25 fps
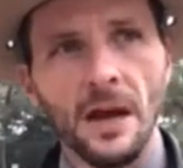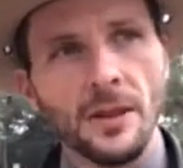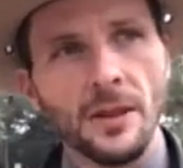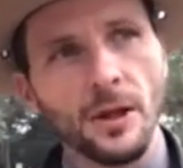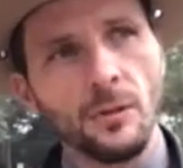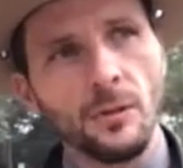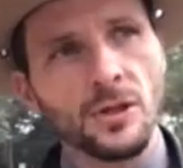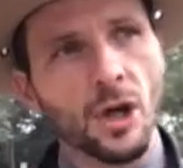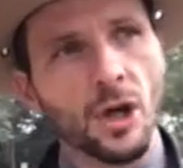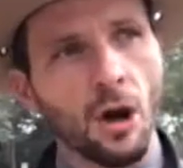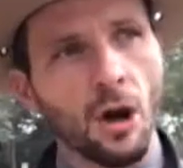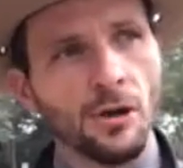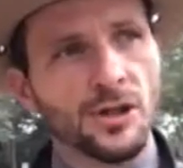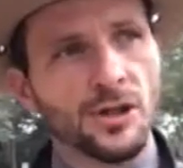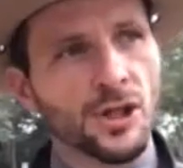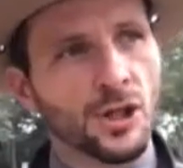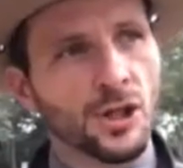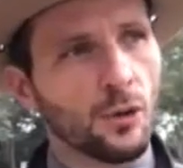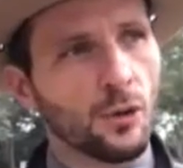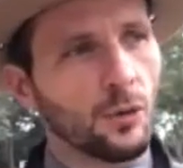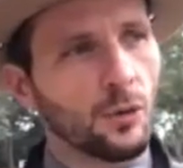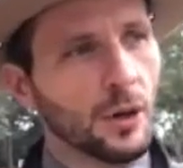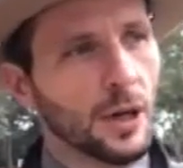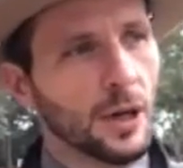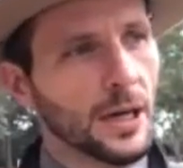There was
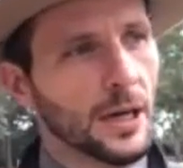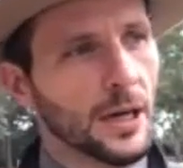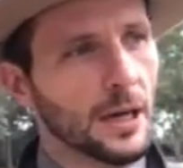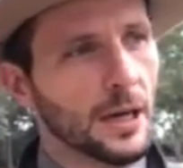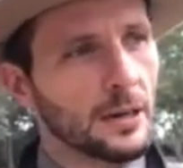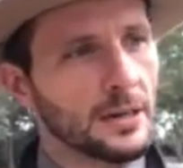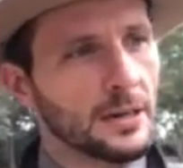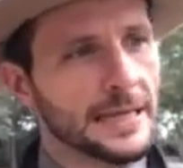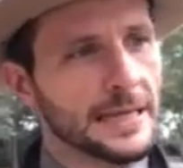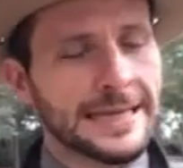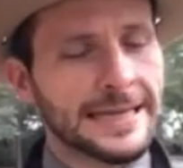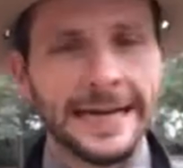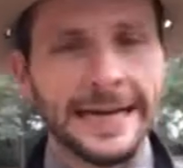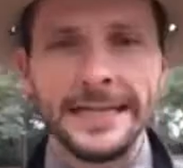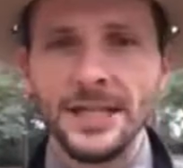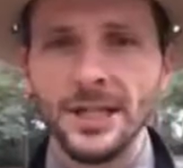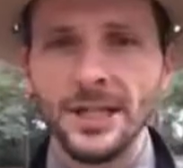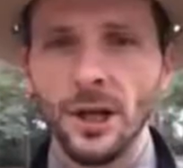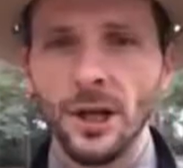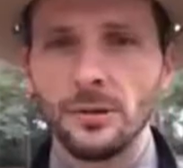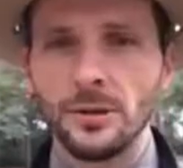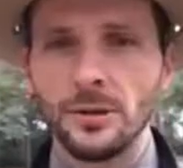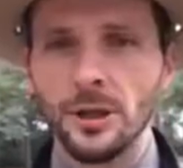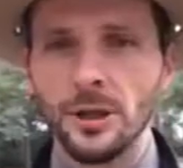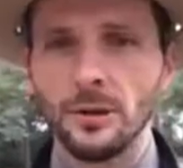also, in
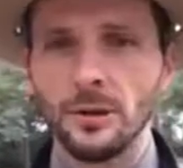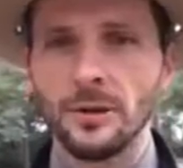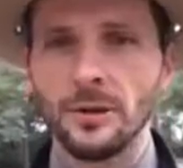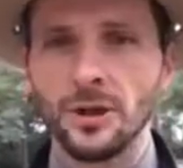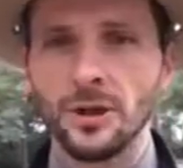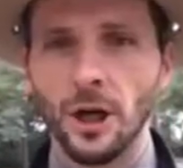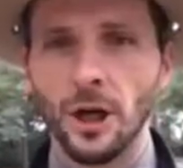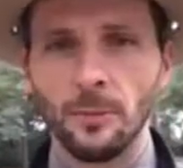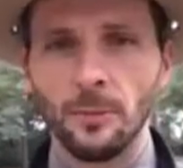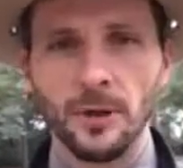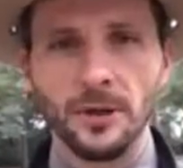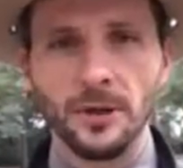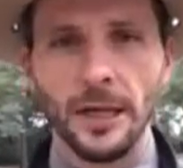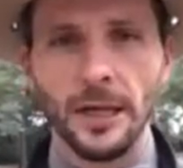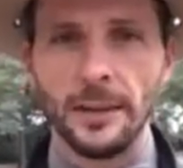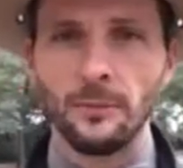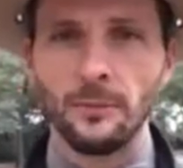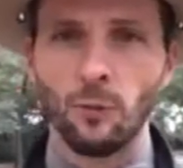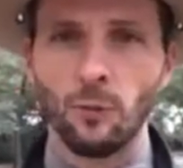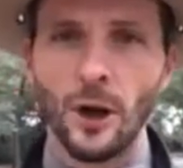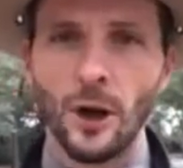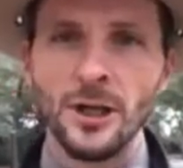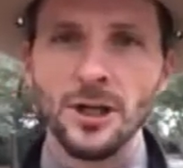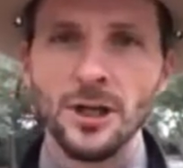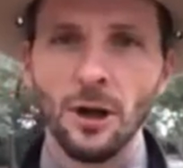1902, a gentleman
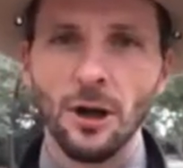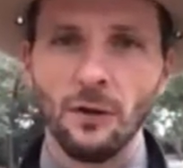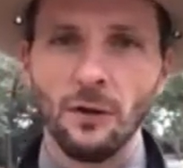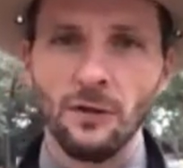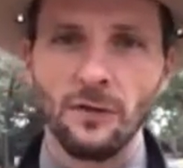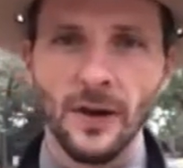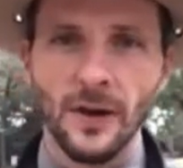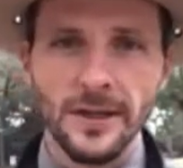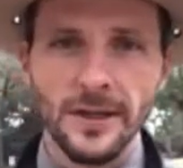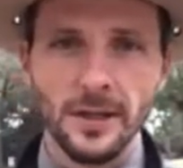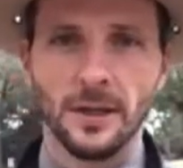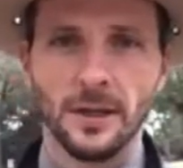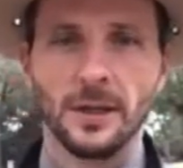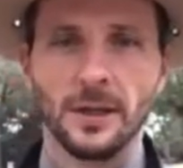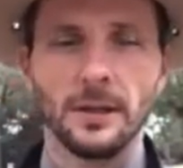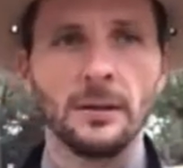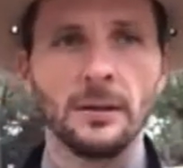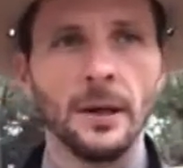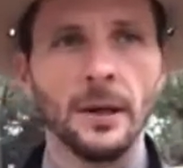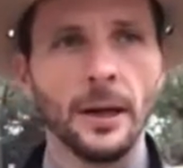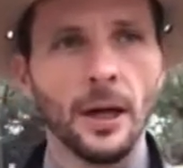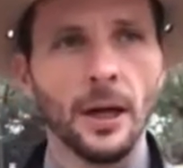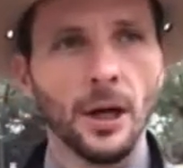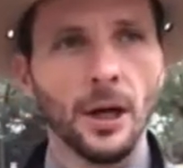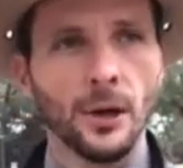named Reginald
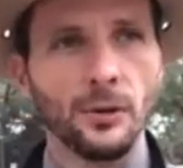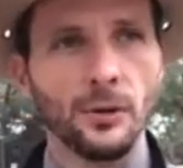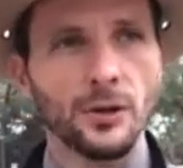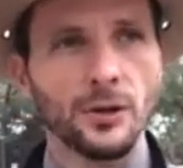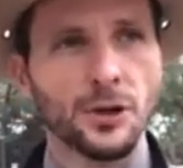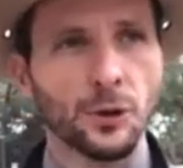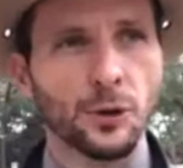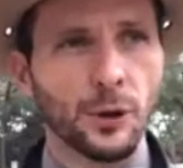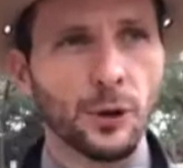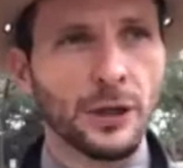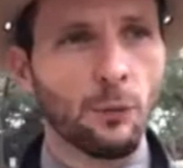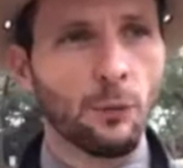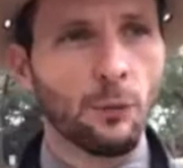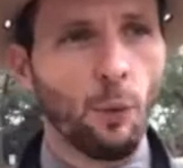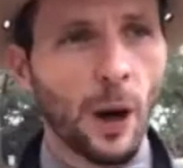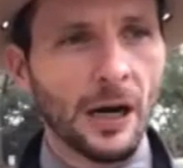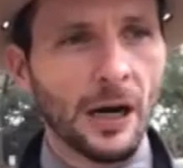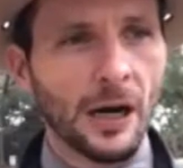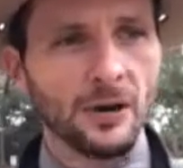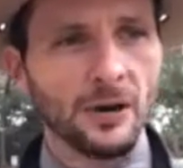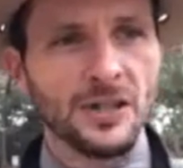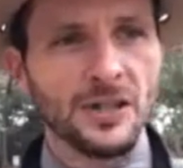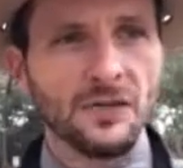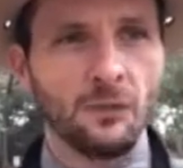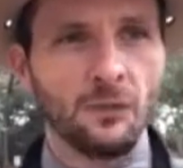Fessenden who was doing
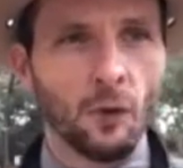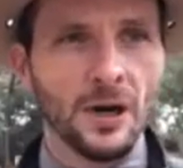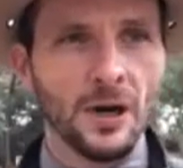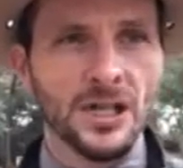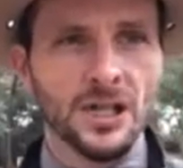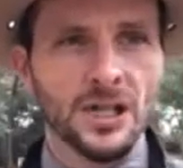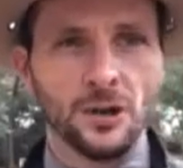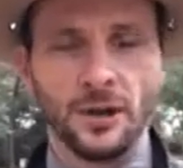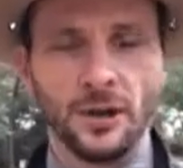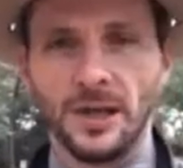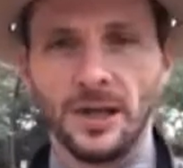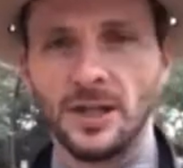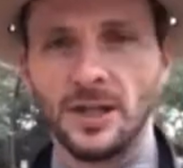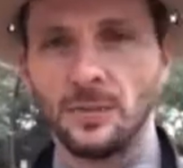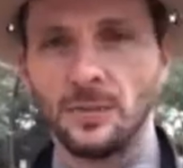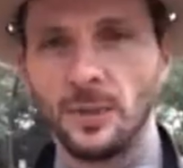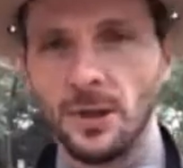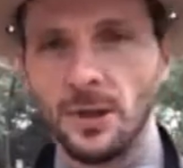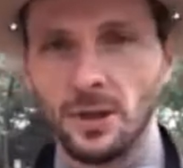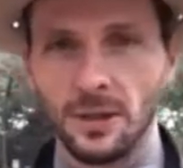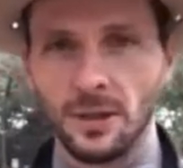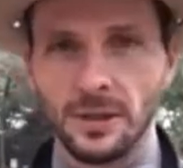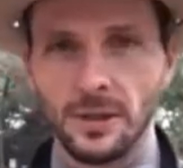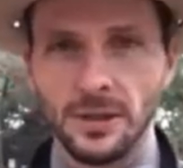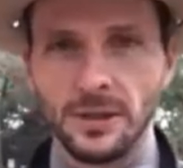wireless voice
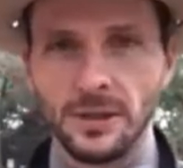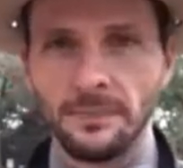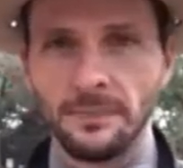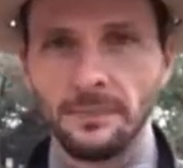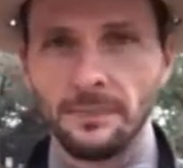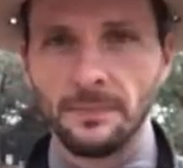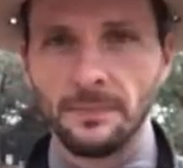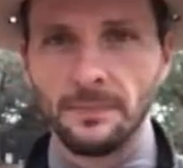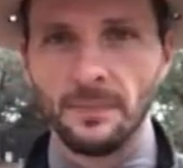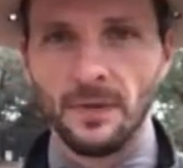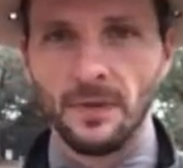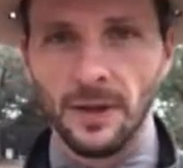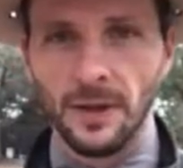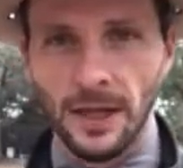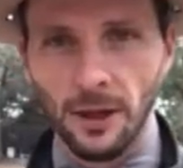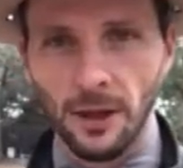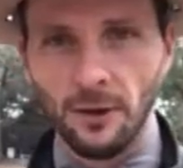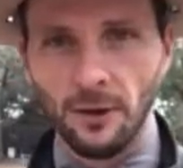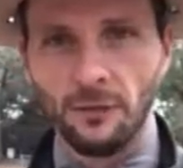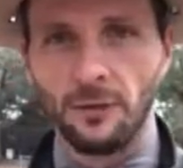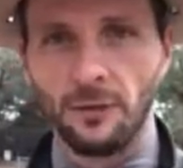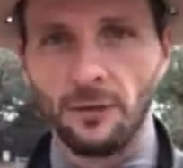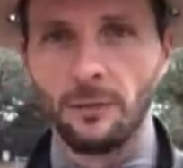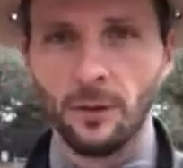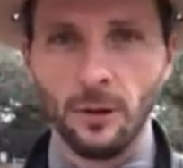transmissions
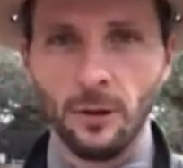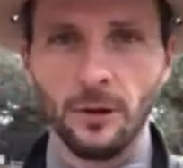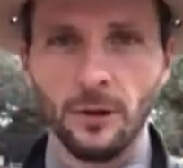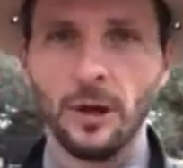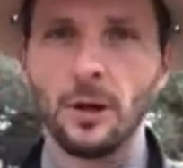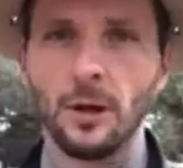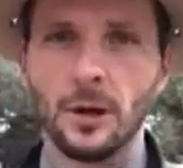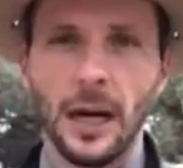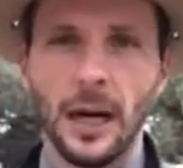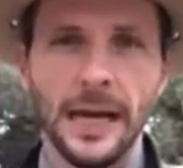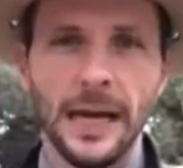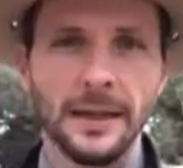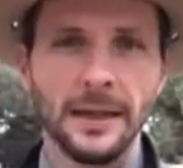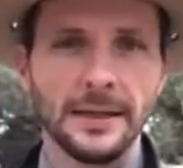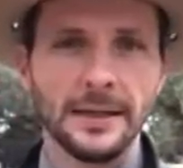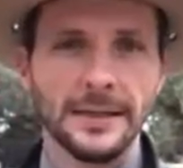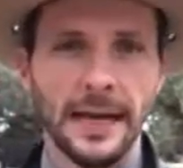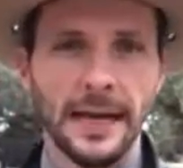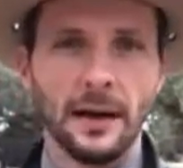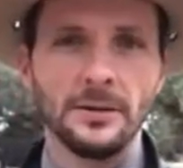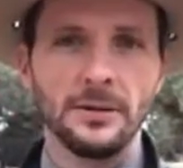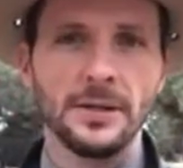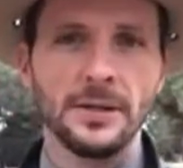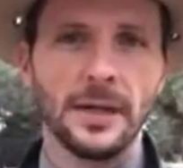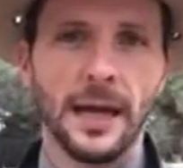here from Roanoke Island
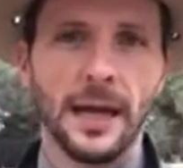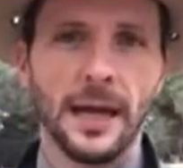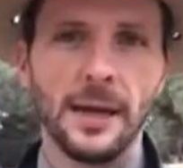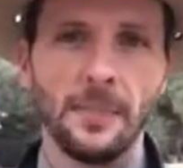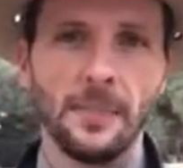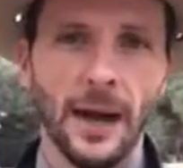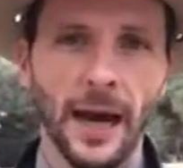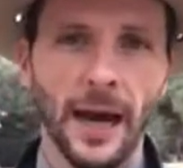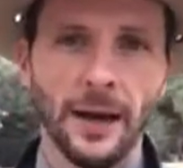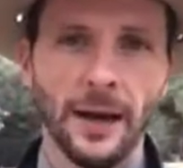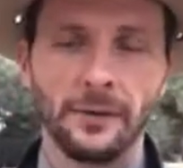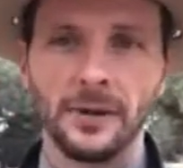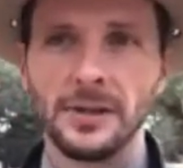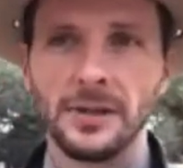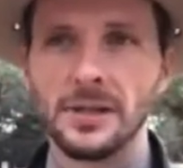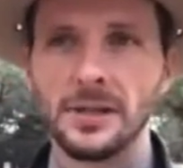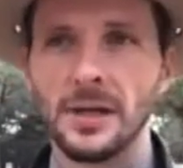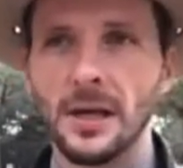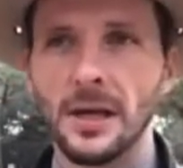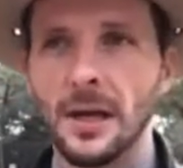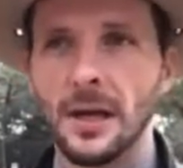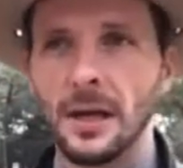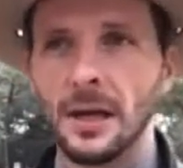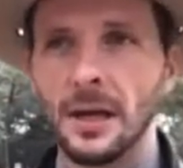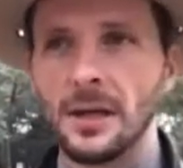down to Cape Hatteras.